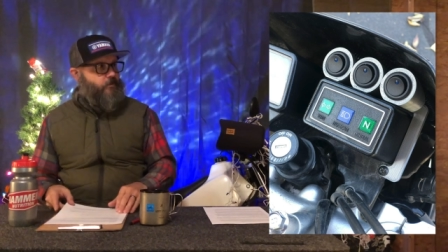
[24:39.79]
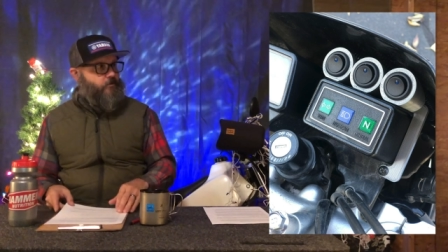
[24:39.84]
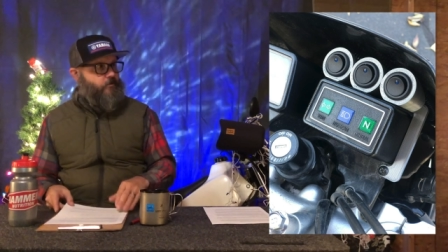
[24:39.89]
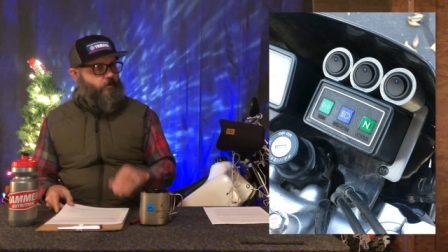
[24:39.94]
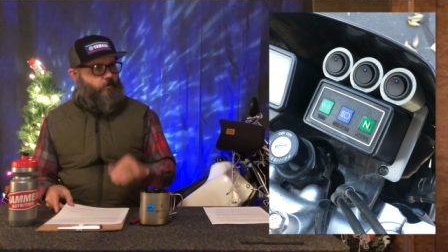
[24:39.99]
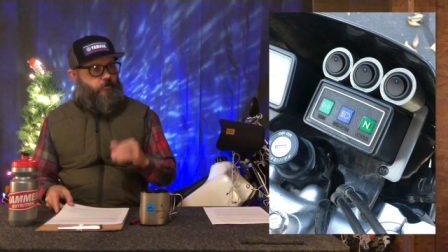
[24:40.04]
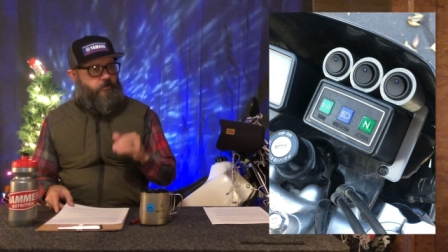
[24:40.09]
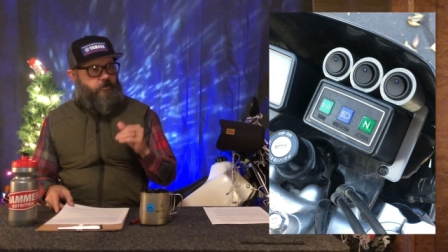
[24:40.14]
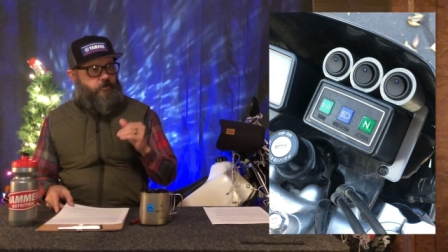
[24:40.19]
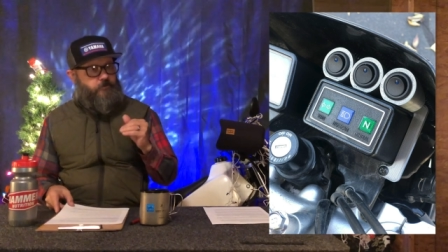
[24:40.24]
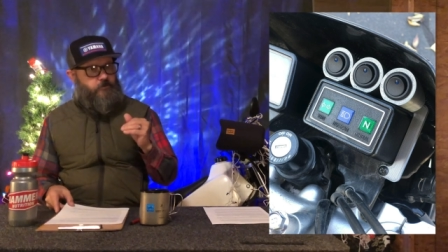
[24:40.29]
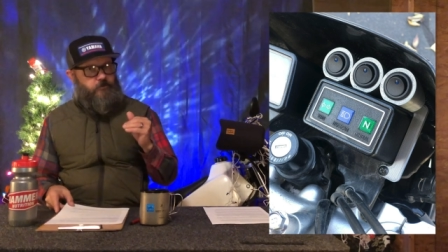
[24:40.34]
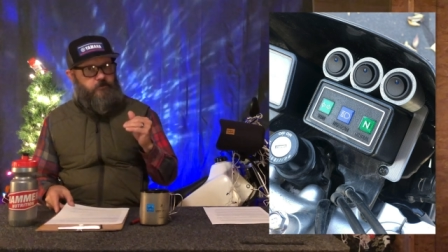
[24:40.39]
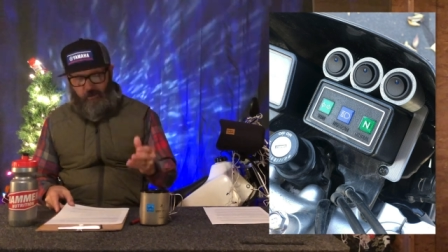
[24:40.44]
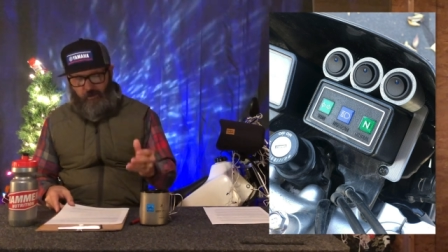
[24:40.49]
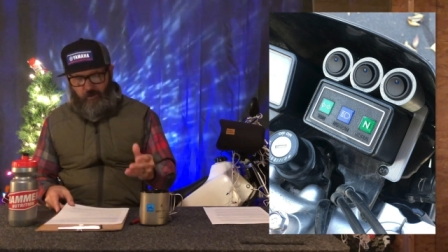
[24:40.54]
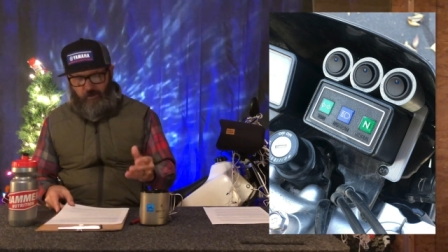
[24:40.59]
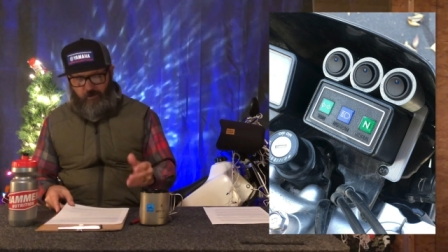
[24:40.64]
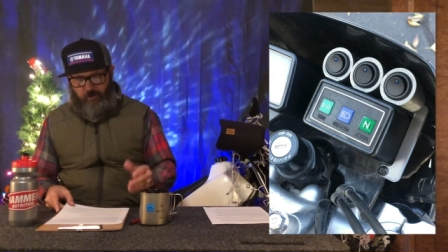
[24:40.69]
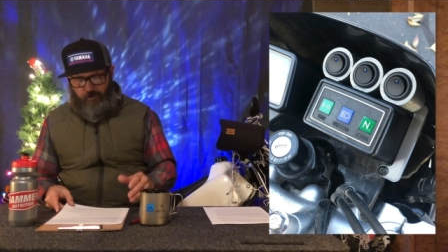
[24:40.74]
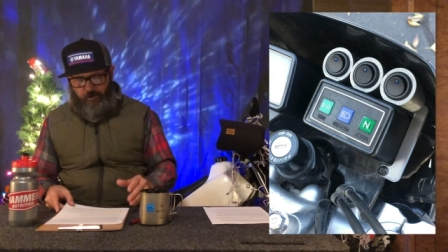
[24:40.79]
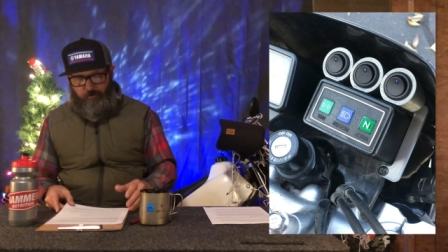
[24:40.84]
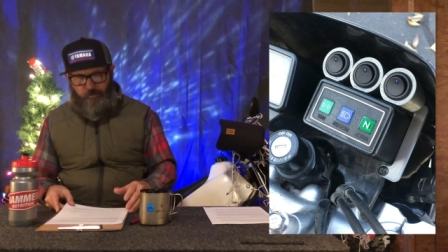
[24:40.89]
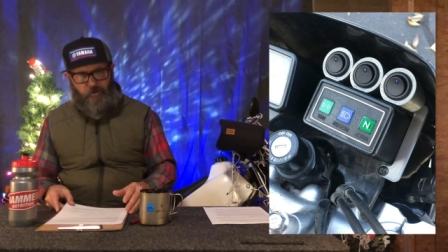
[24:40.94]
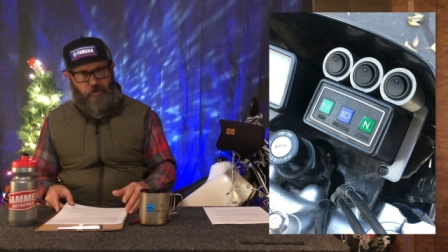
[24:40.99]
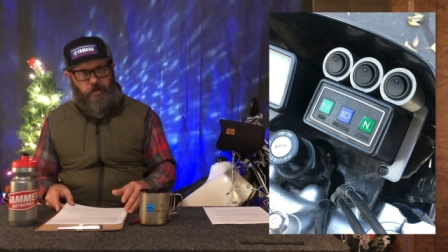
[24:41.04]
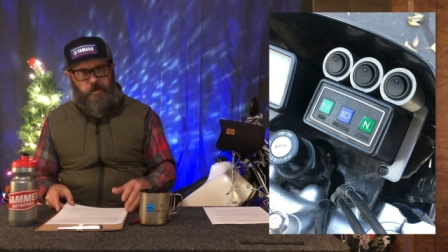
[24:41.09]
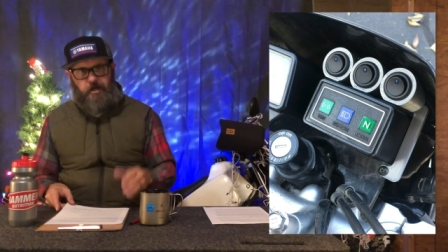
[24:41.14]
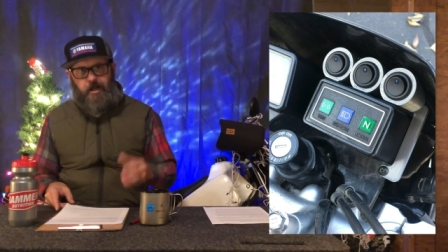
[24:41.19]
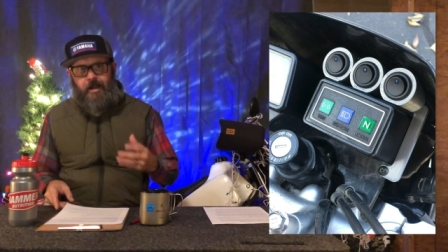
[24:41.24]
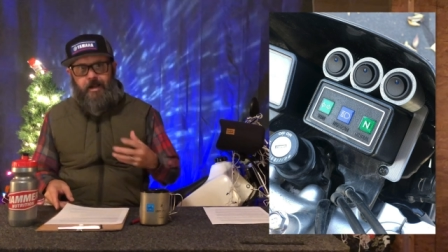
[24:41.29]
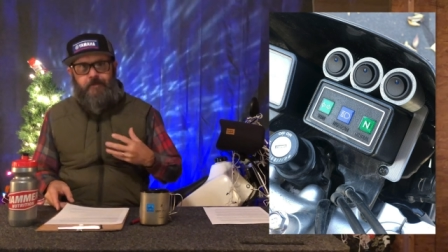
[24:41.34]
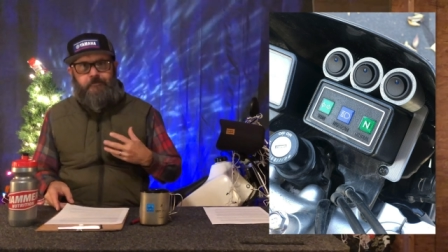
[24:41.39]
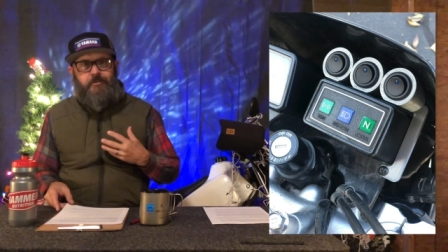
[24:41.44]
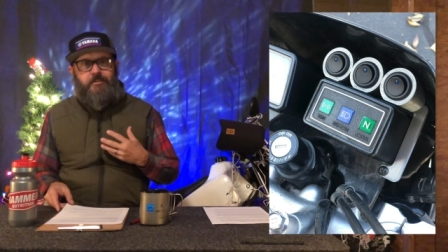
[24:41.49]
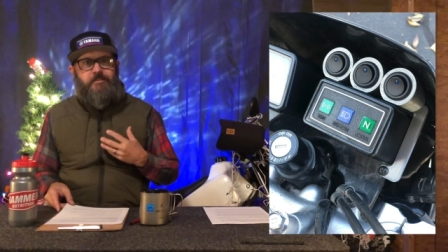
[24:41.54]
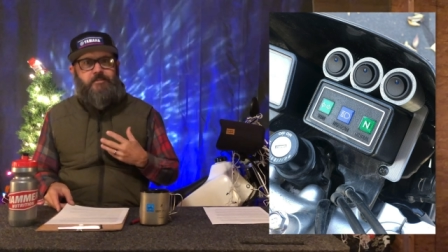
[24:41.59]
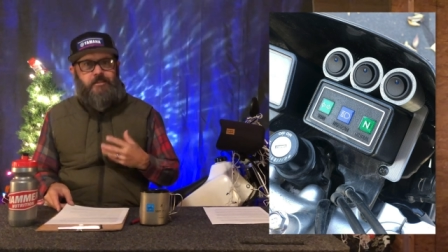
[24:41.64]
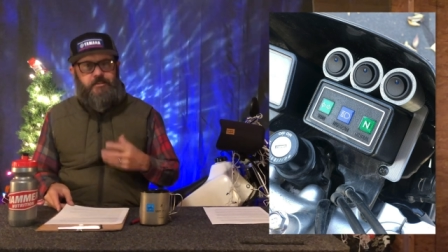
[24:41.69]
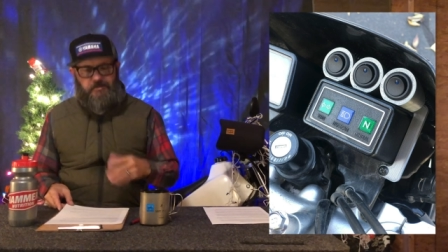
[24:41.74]
So this is a good product. I
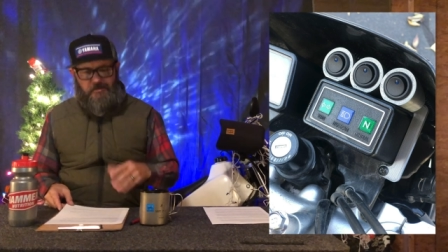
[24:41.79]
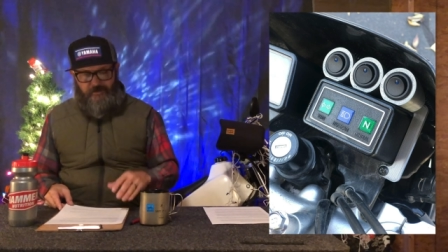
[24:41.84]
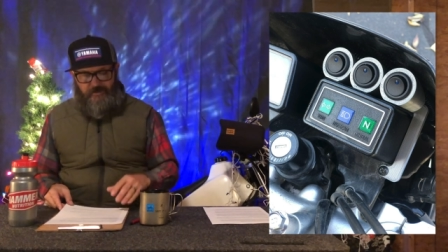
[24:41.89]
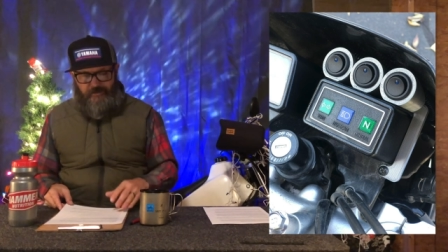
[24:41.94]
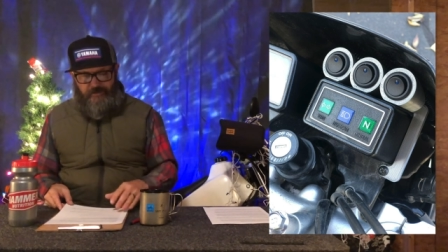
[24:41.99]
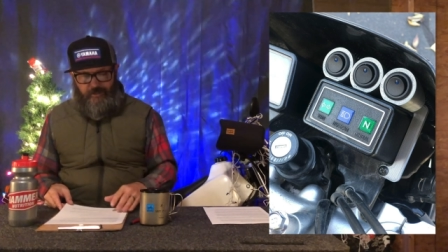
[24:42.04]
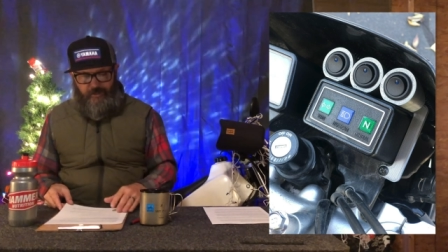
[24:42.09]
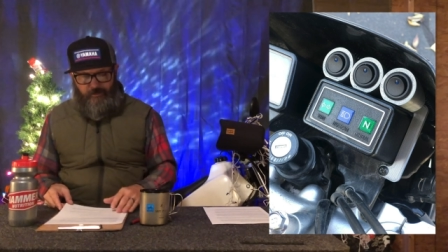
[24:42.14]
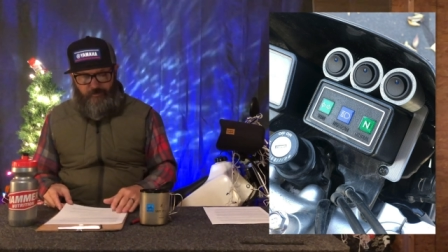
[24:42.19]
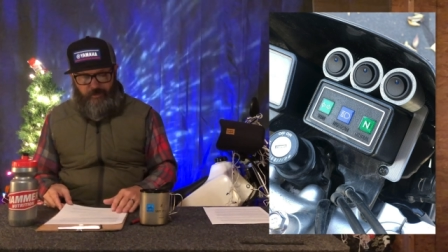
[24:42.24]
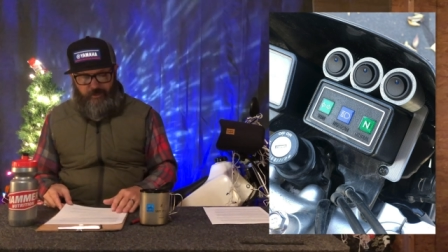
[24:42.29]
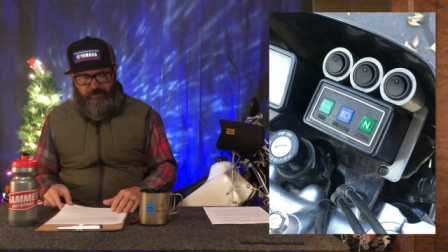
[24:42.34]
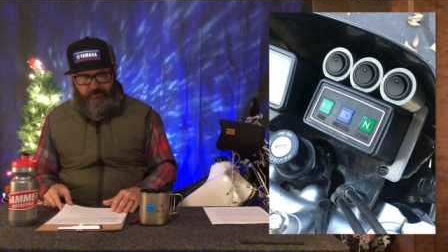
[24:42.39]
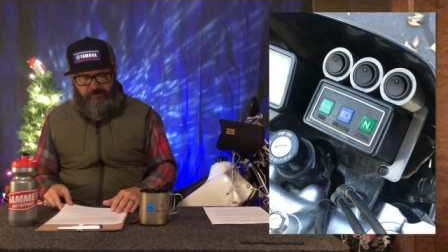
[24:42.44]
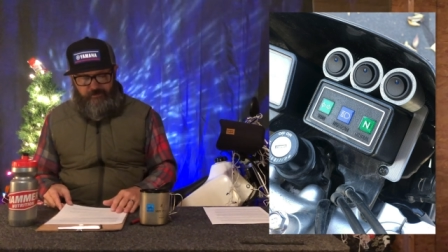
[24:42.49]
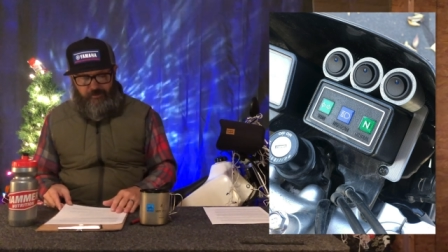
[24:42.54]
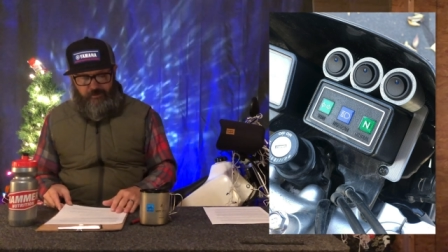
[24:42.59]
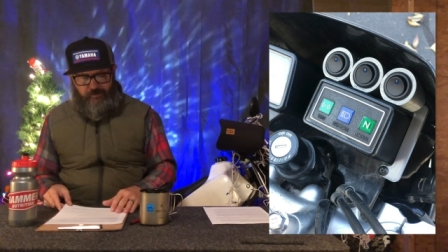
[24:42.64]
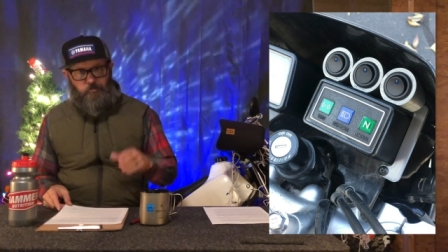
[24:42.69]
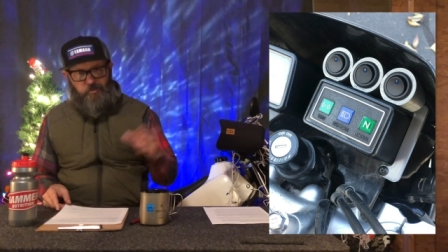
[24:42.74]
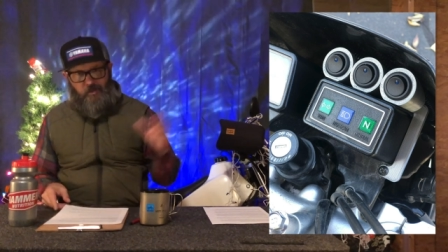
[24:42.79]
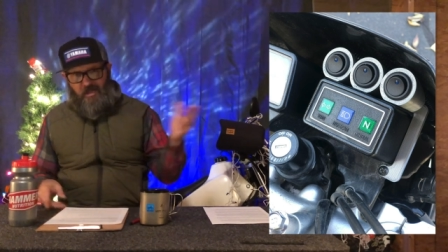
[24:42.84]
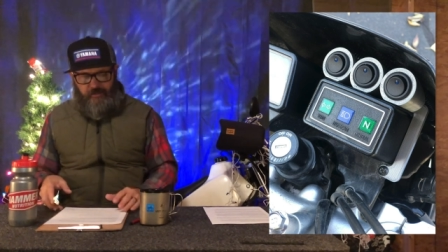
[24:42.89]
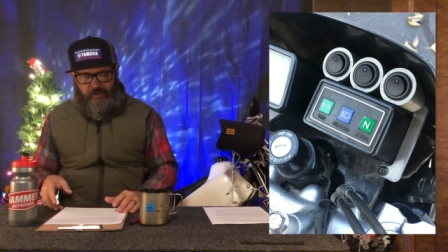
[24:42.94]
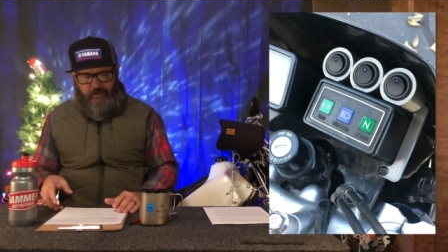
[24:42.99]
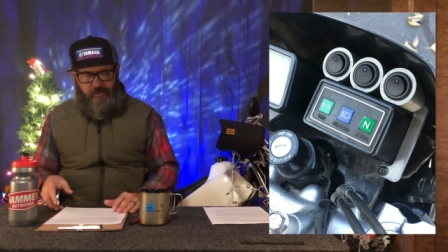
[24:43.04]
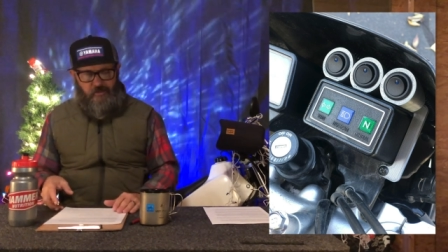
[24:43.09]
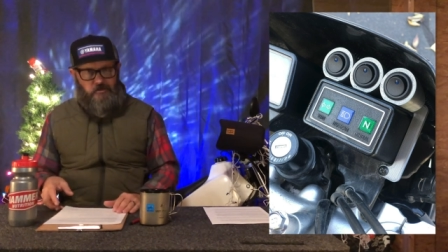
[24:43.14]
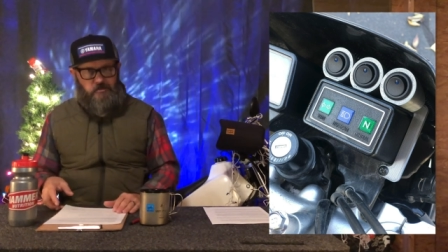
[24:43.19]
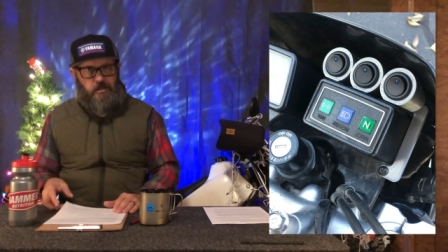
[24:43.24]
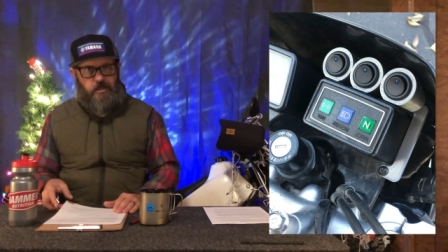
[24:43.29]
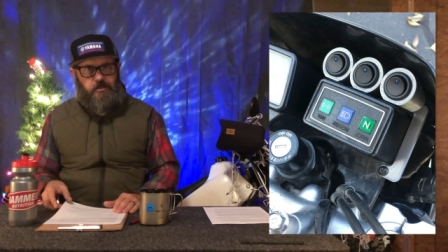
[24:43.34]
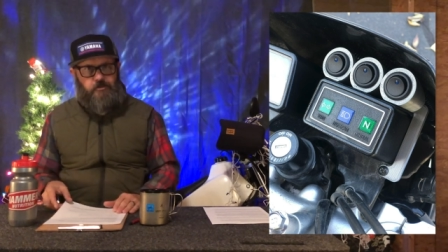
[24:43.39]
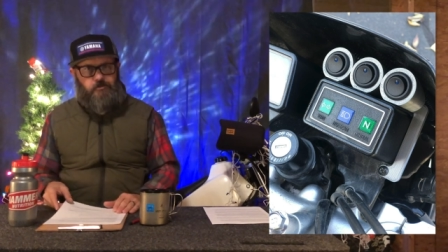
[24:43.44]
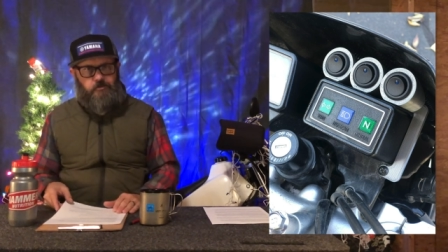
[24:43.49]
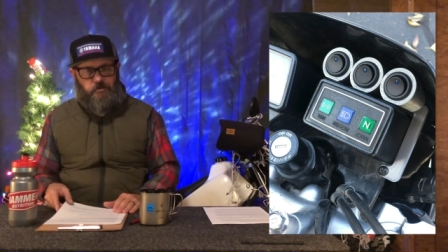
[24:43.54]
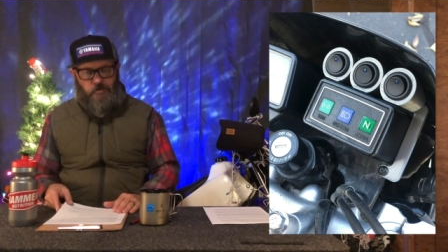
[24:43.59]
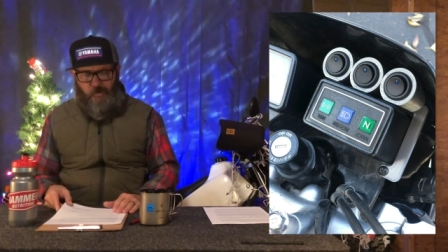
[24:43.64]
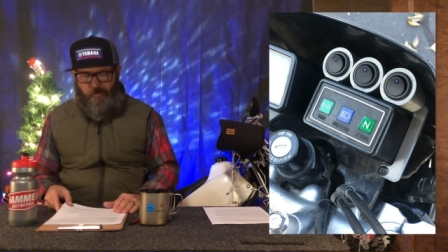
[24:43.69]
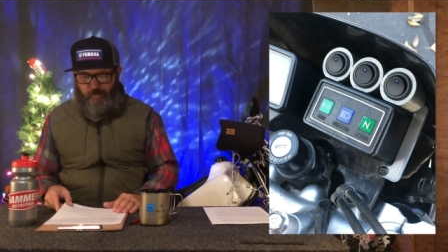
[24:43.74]
haven't tested it out myself, but he's
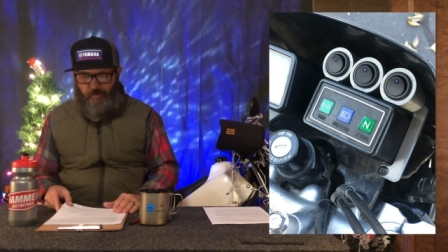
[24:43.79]
actually been